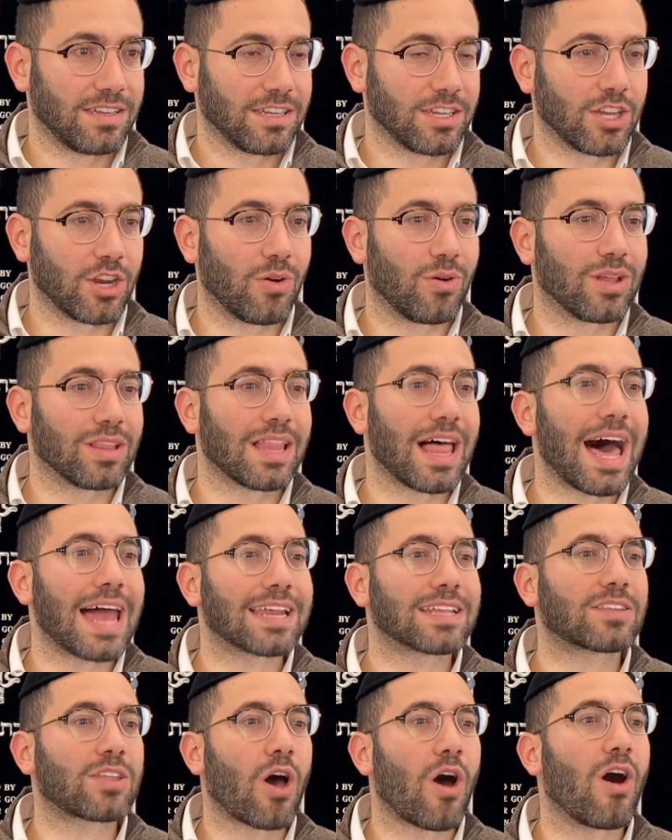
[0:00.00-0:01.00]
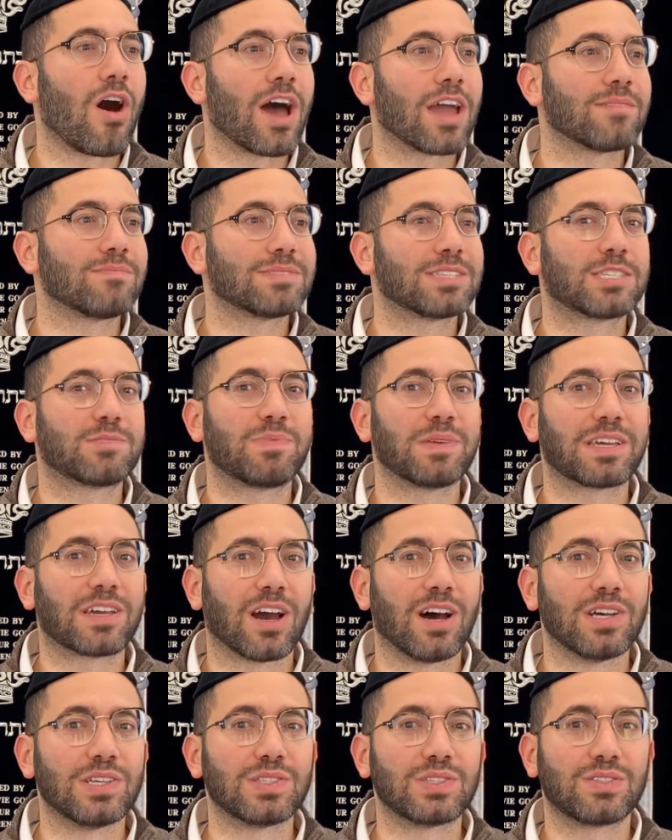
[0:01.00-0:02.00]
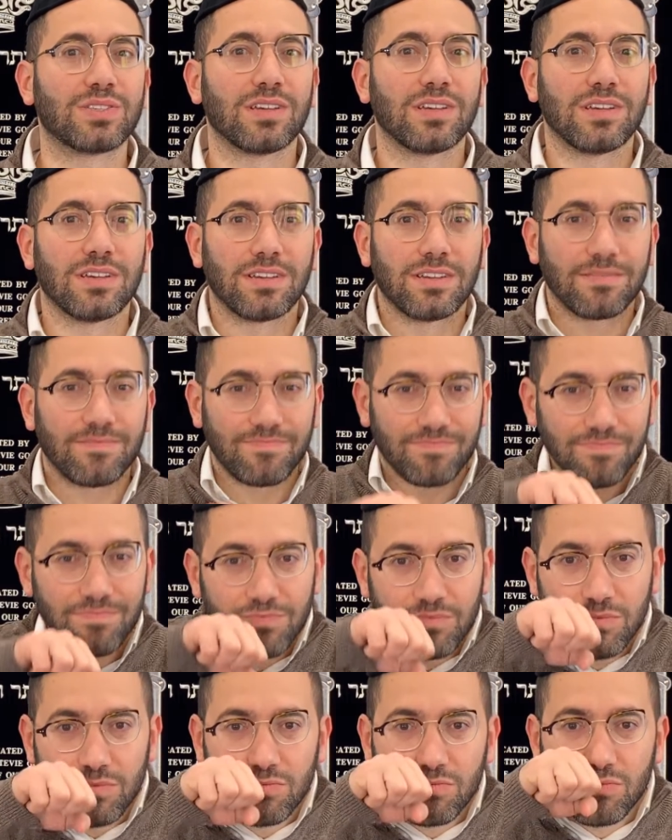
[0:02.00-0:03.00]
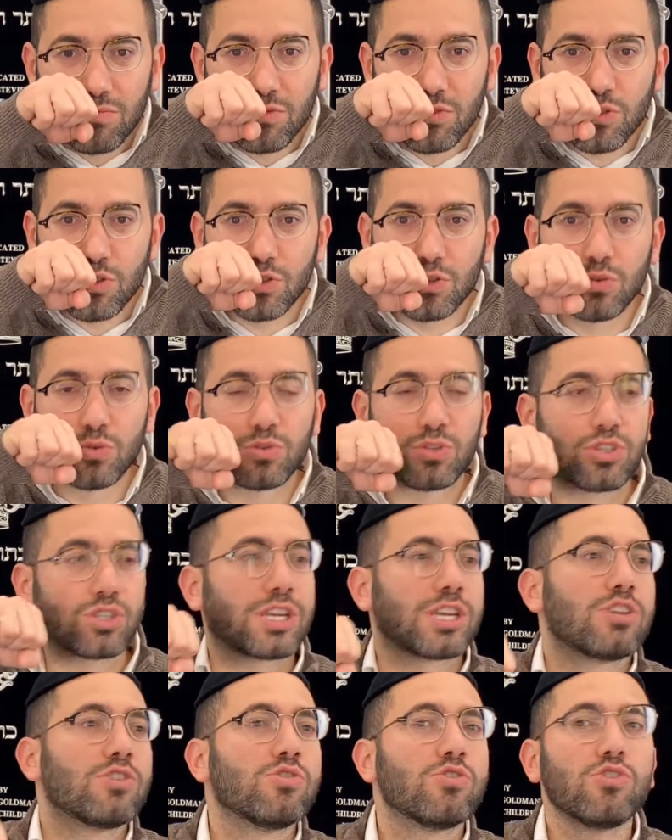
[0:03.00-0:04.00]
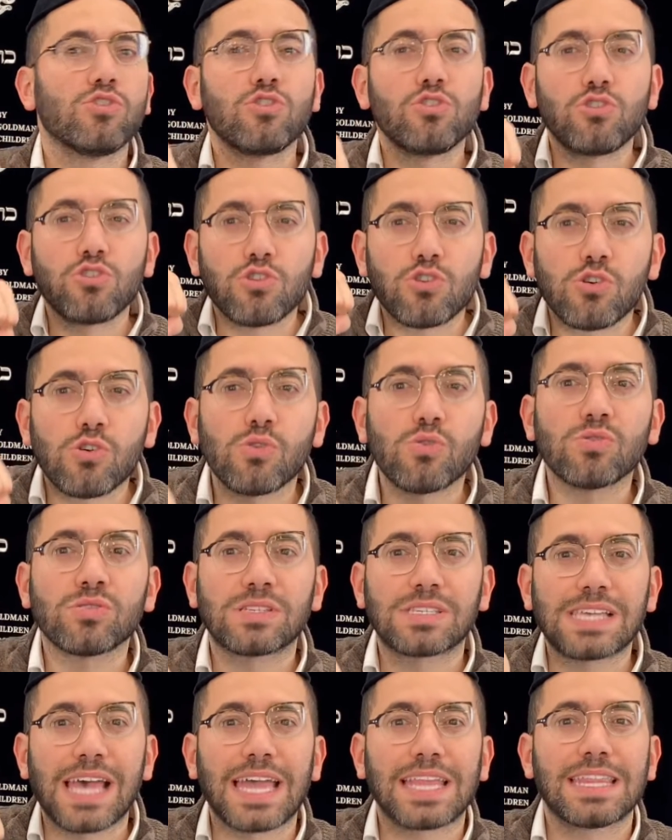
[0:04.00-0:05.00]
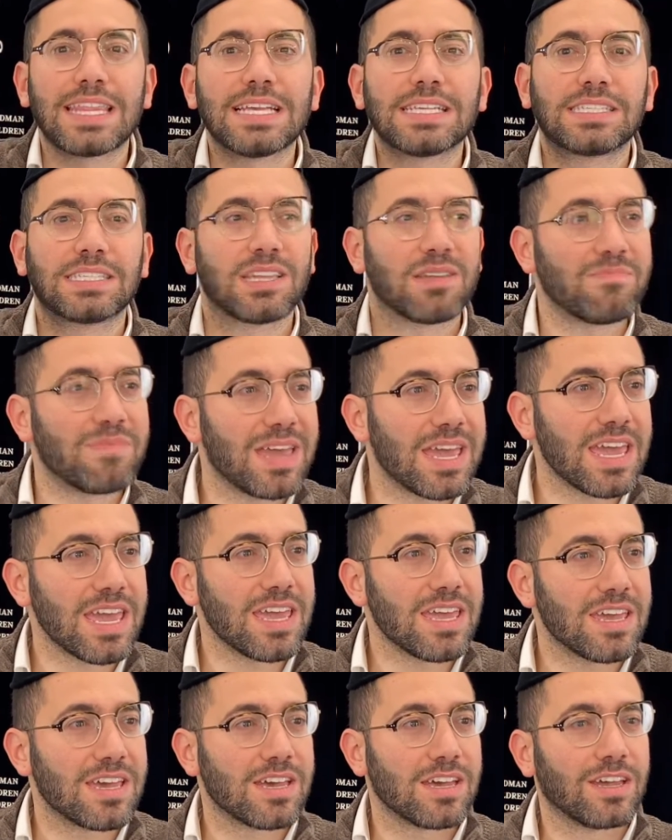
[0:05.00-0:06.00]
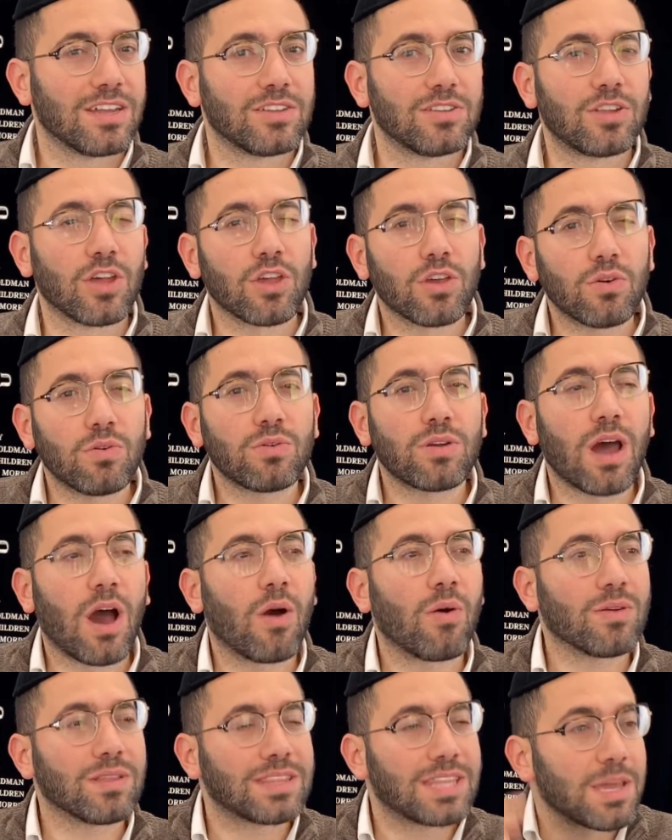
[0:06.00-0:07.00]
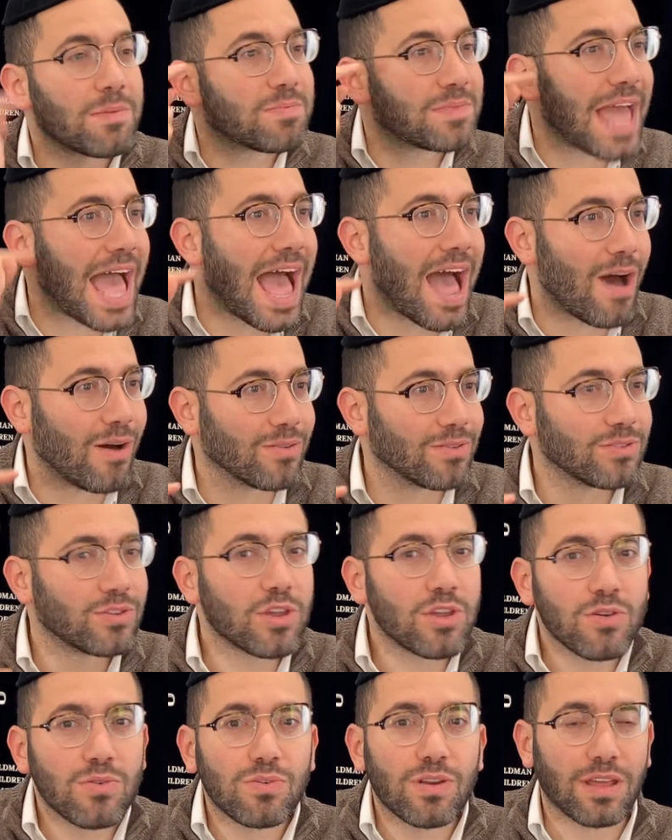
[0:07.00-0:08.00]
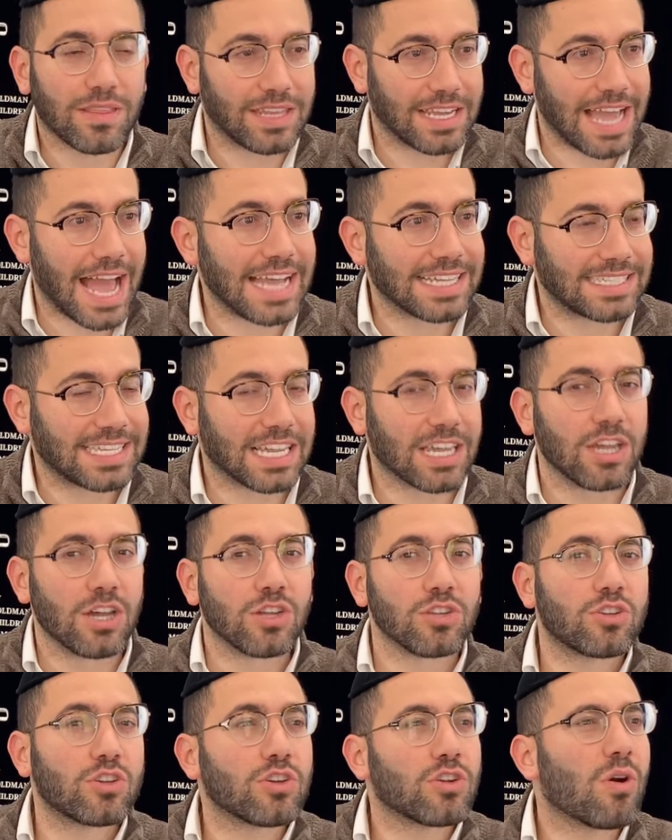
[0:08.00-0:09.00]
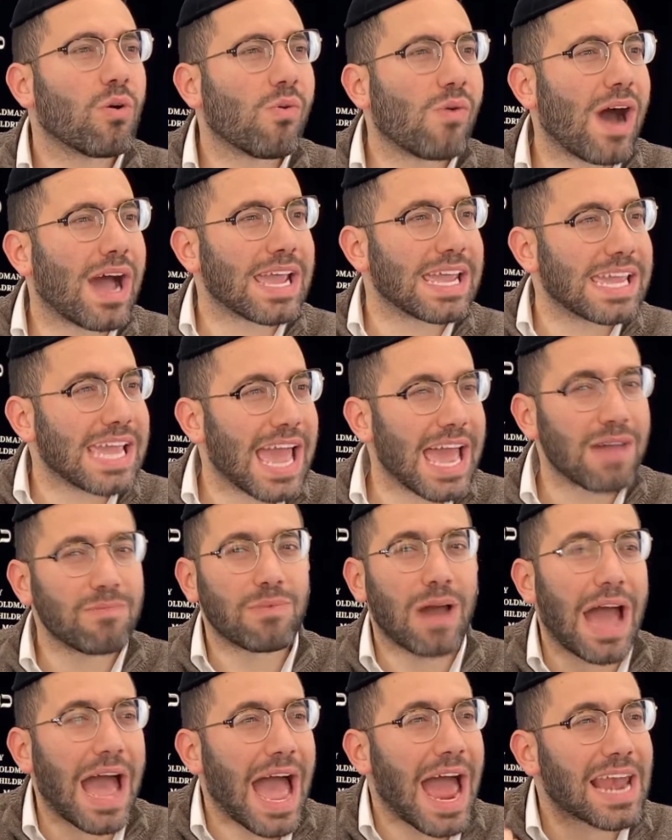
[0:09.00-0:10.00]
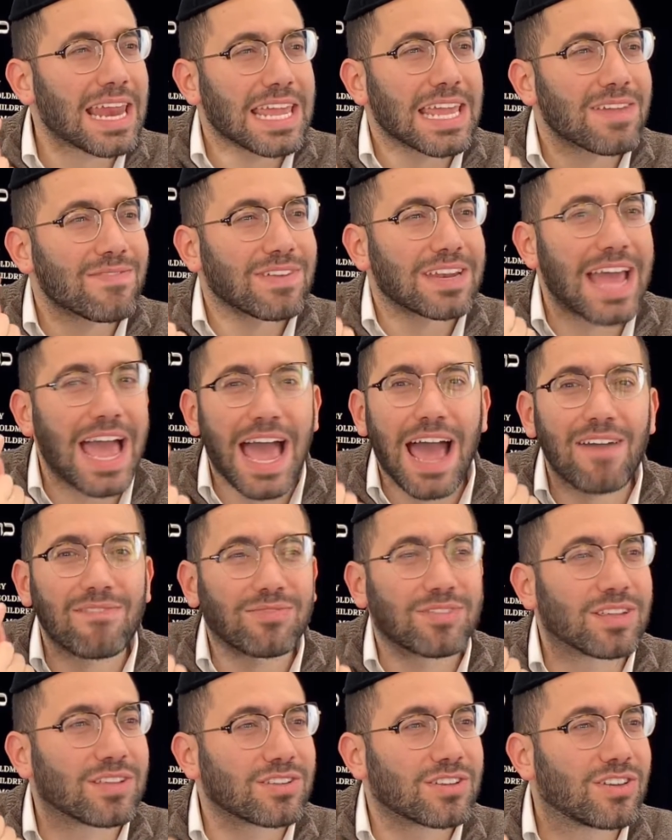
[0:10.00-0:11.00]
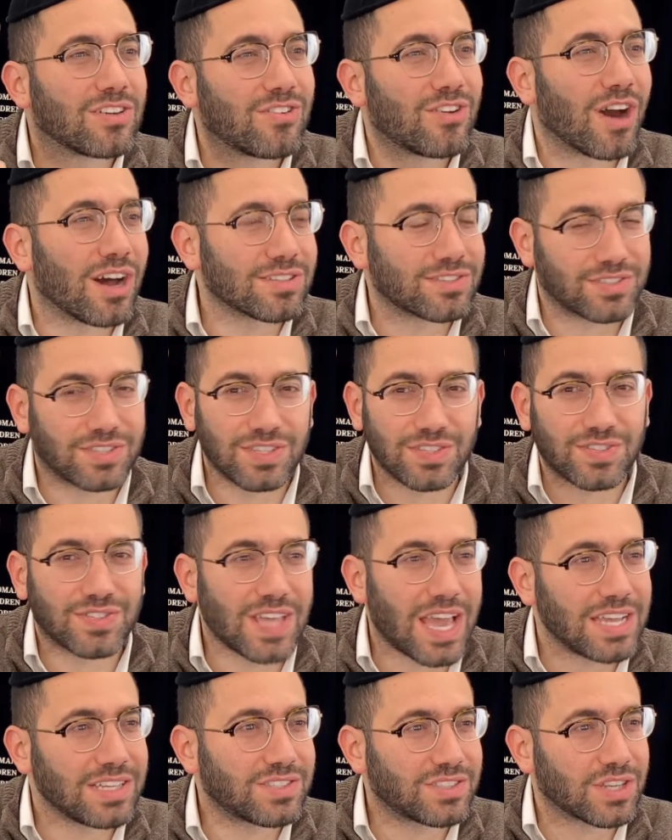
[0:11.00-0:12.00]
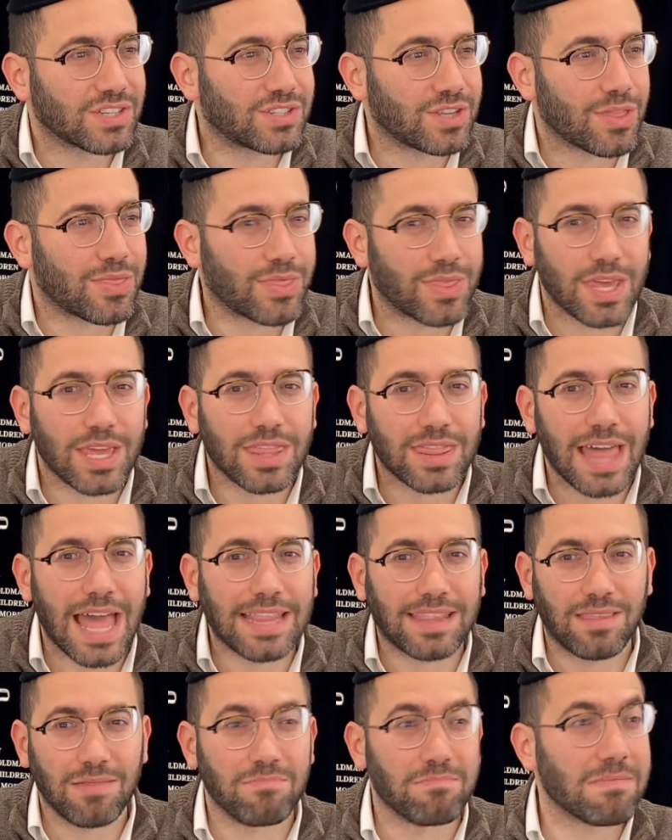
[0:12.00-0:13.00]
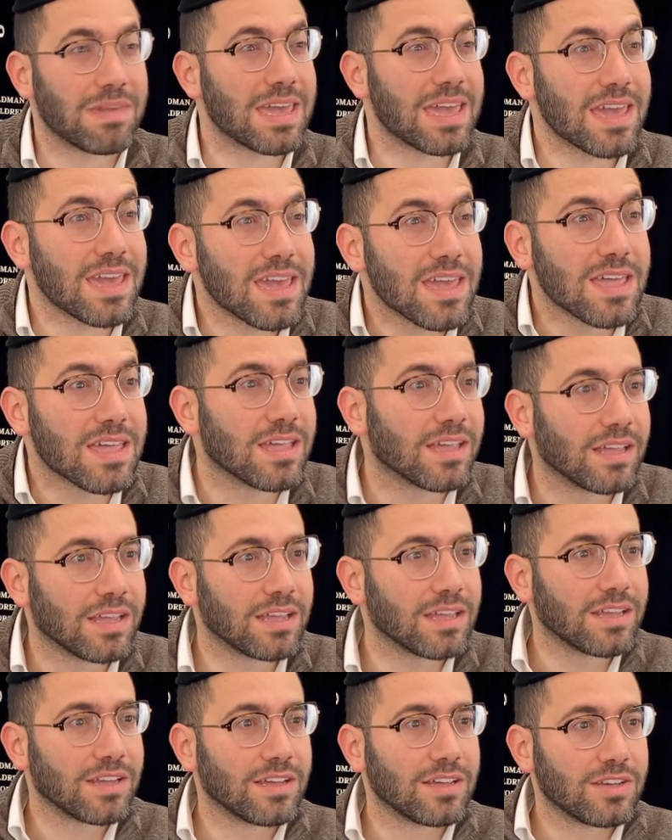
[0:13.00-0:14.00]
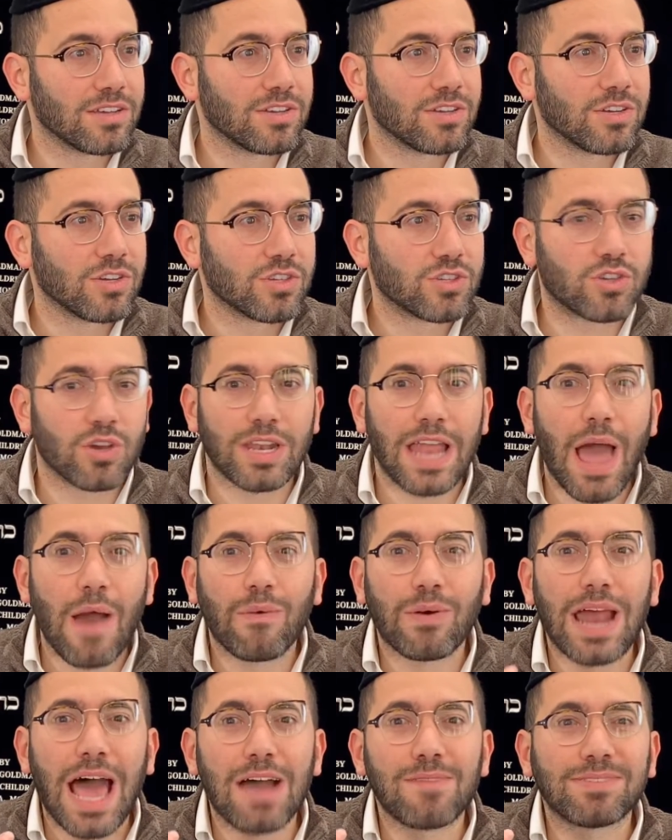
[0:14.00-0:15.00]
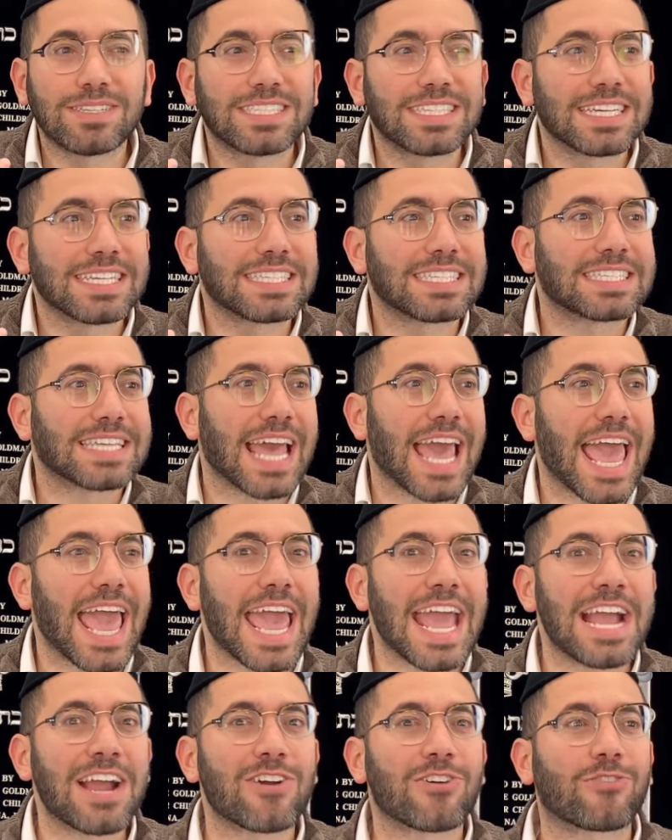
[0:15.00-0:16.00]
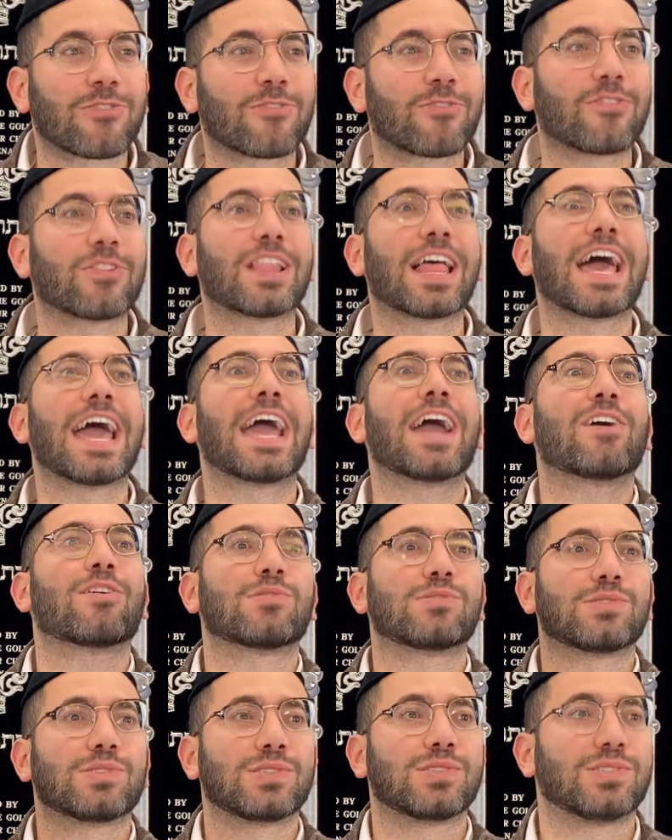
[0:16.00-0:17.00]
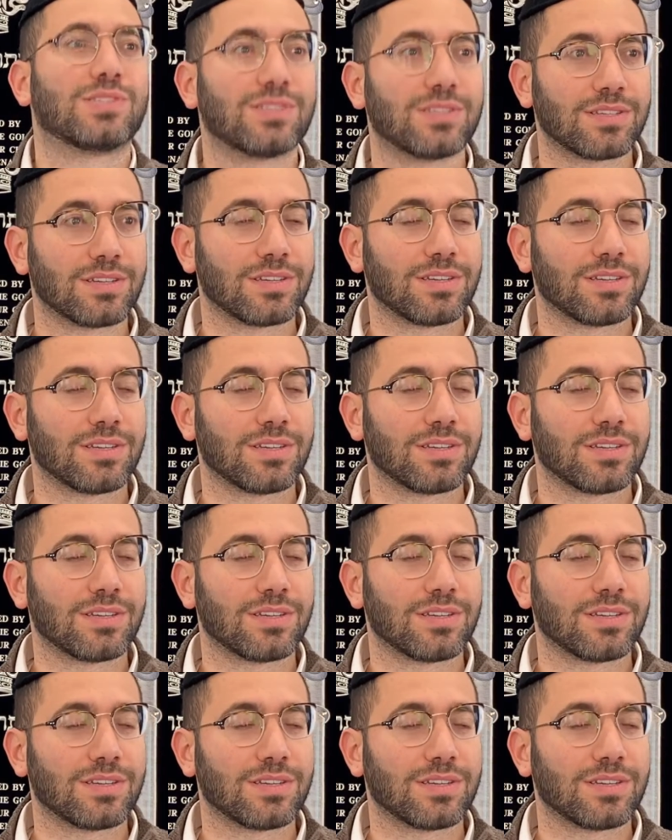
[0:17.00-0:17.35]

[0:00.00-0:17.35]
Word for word: You know, a lot of times it's because you, you, you said this to me. Do you know, deep down, do you know, the guy's thinking, do you know who I am? How do you even have the guts to say such a thing that to me? So now what happens is, is anger flares.